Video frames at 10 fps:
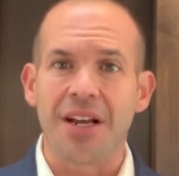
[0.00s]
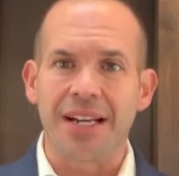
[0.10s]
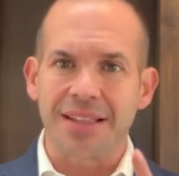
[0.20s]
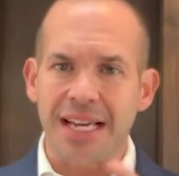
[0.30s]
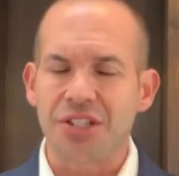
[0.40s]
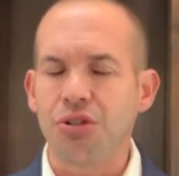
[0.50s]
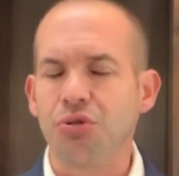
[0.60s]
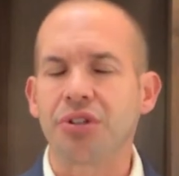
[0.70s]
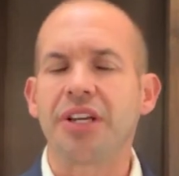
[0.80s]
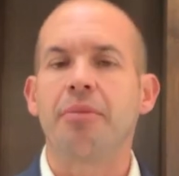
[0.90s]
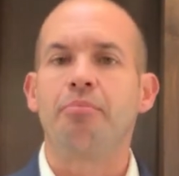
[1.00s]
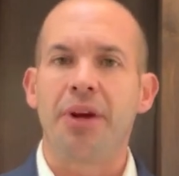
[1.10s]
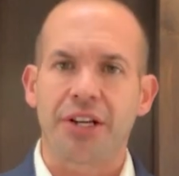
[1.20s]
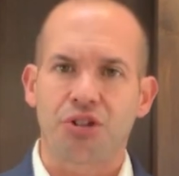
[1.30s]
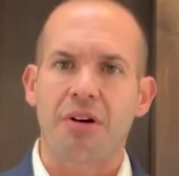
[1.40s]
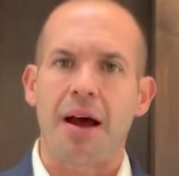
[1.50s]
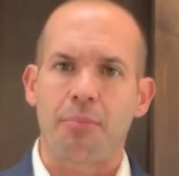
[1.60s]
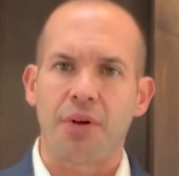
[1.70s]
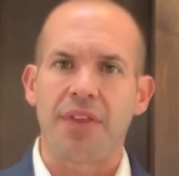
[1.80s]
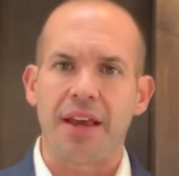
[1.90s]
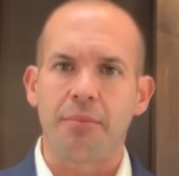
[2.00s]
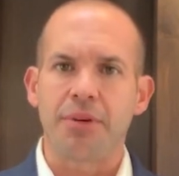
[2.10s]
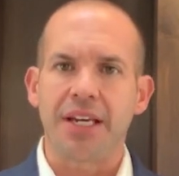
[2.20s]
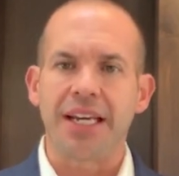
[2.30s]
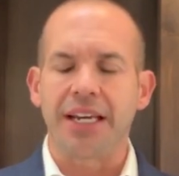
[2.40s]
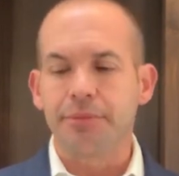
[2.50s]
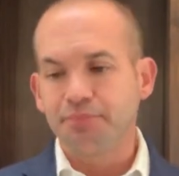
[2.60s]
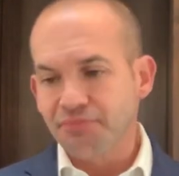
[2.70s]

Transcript: night. That's usually a big trap on the MBE.